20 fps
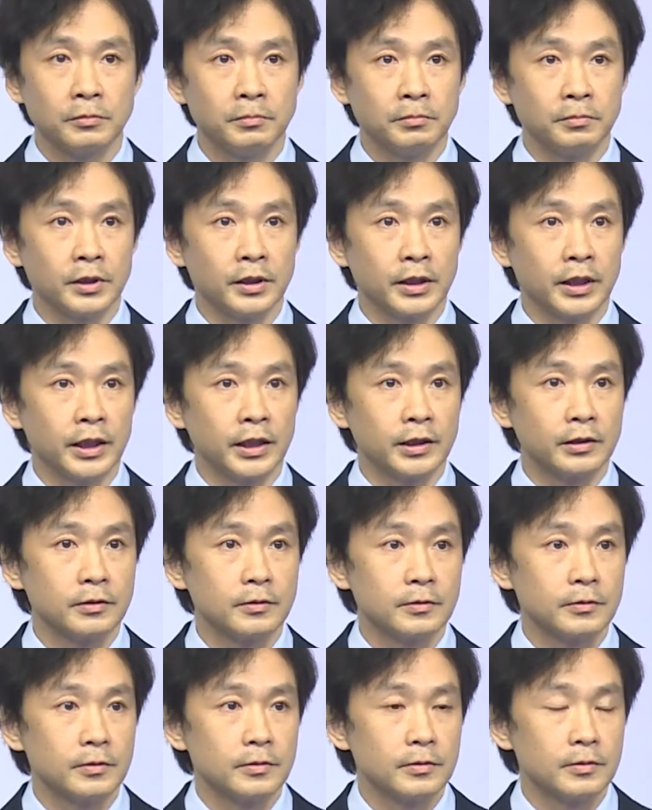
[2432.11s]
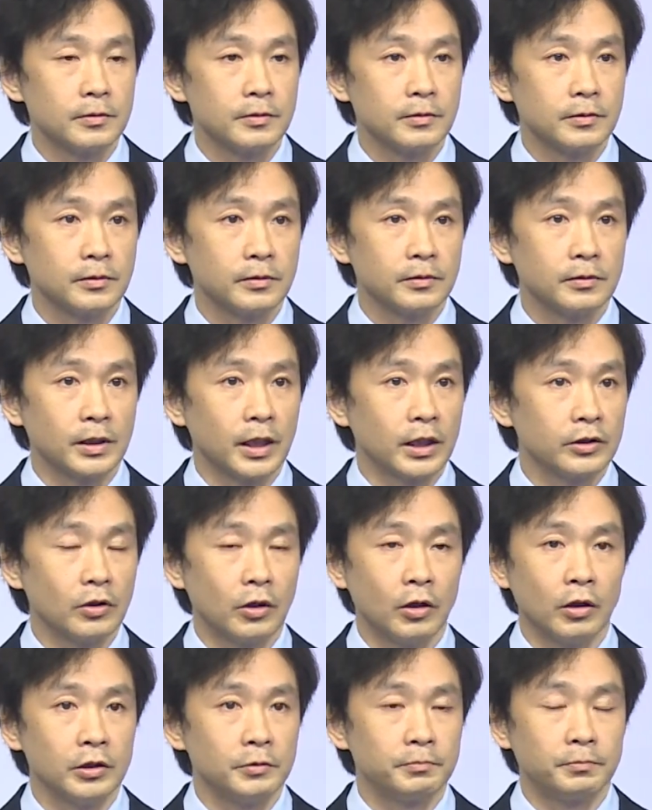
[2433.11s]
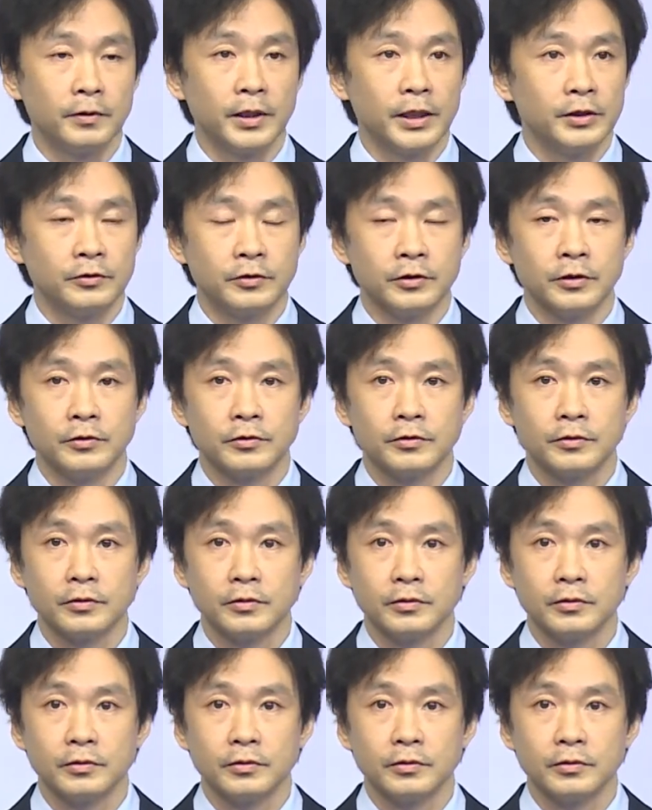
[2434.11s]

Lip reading: But again, not all the places,